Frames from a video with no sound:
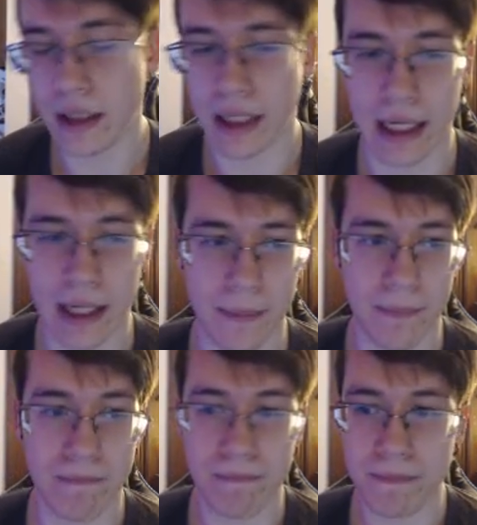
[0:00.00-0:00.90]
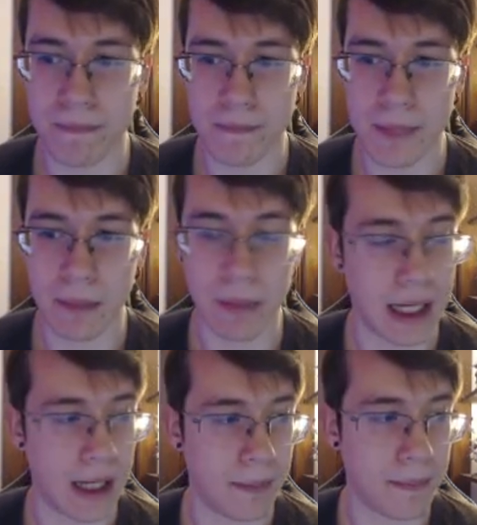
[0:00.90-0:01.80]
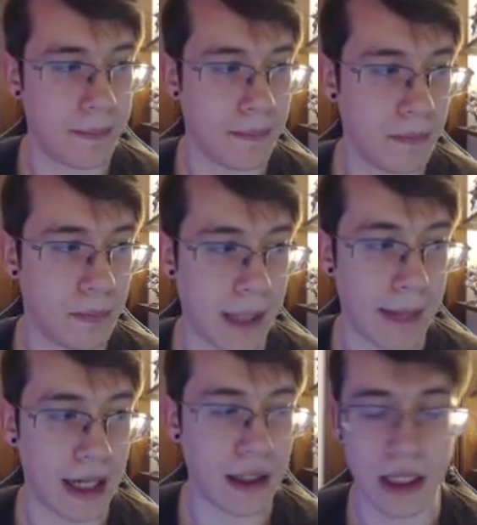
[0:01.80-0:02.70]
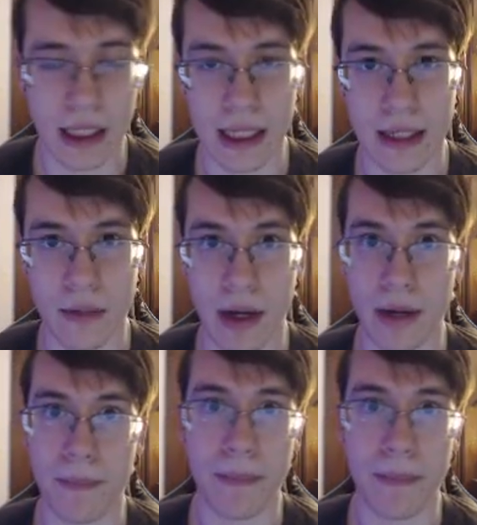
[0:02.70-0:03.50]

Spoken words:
My playmate wound up